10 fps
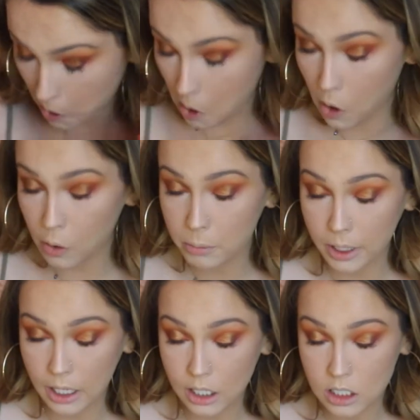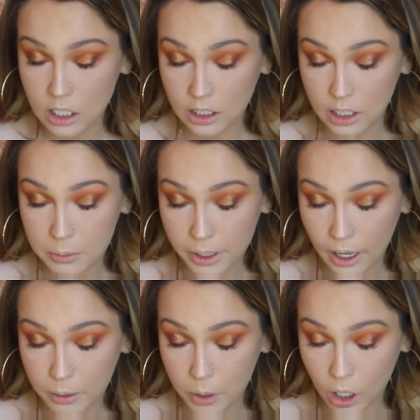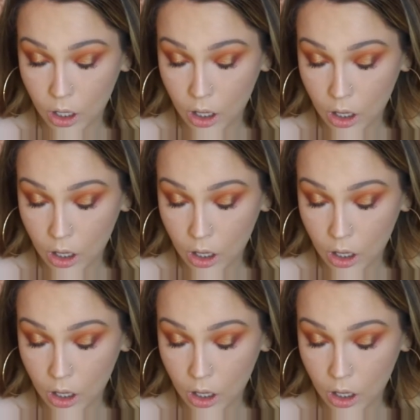Oh my god, I just got that in my eyeball.